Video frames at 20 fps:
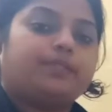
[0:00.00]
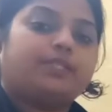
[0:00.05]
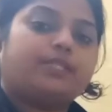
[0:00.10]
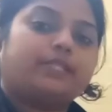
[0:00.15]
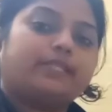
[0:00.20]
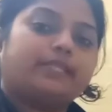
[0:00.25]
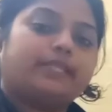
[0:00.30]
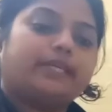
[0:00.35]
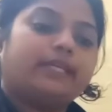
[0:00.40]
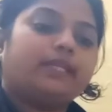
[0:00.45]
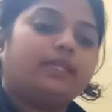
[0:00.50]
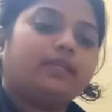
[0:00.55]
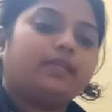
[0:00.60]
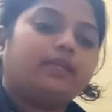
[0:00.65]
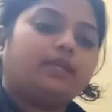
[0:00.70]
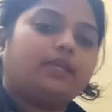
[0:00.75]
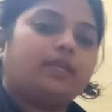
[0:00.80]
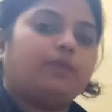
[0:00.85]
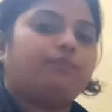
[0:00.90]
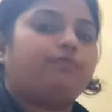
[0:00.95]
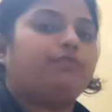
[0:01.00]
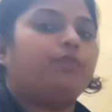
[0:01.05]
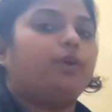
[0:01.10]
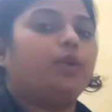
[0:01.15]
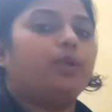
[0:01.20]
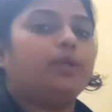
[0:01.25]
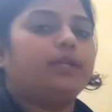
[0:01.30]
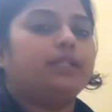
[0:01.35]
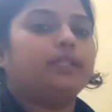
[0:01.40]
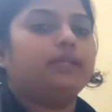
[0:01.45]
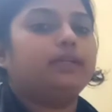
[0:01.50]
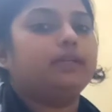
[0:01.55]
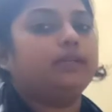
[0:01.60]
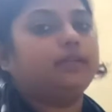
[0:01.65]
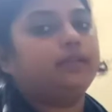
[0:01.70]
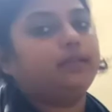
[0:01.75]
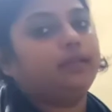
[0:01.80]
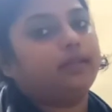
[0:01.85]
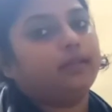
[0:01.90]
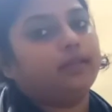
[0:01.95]
Till then, keep following the
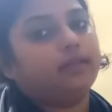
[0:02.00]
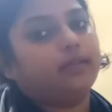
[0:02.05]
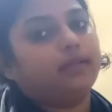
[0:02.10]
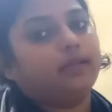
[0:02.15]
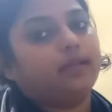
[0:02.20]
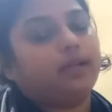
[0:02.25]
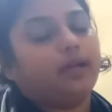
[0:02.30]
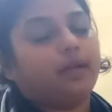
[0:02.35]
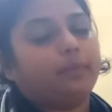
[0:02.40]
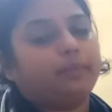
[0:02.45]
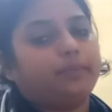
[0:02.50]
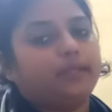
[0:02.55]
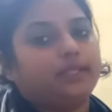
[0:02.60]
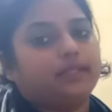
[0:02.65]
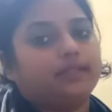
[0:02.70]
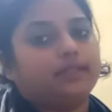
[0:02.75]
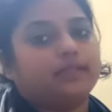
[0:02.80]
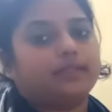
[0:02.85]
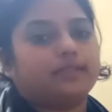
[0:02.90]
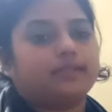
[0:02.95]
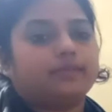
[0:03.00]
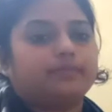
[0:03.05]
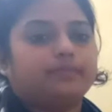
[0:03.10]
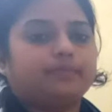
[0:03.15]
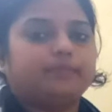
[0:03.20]
updates.